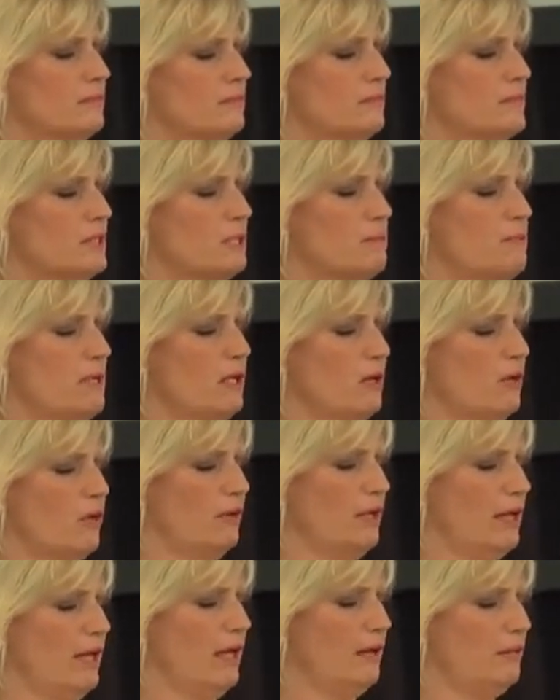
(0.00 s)
to be
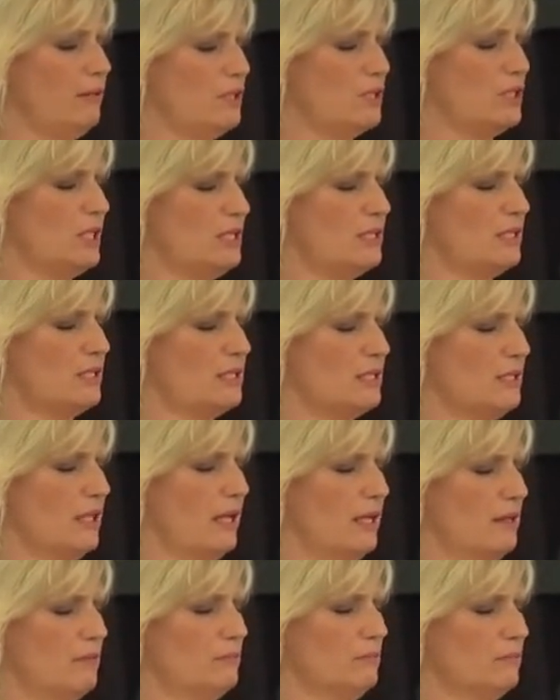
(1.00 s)
gone now in Jesus'
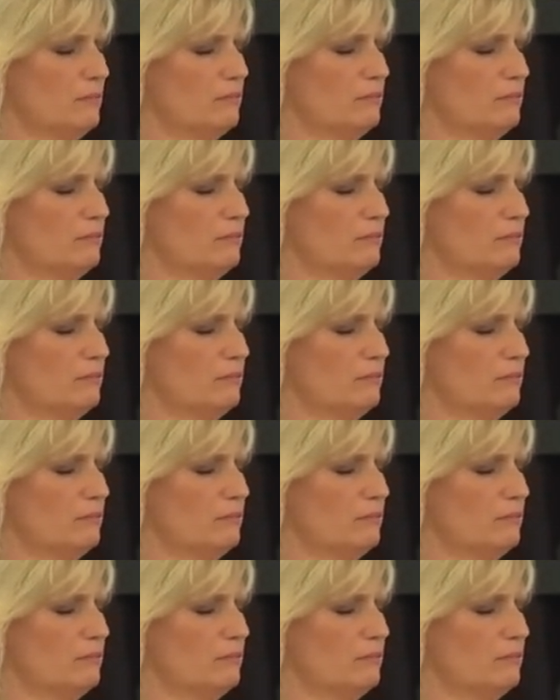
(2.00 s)
name.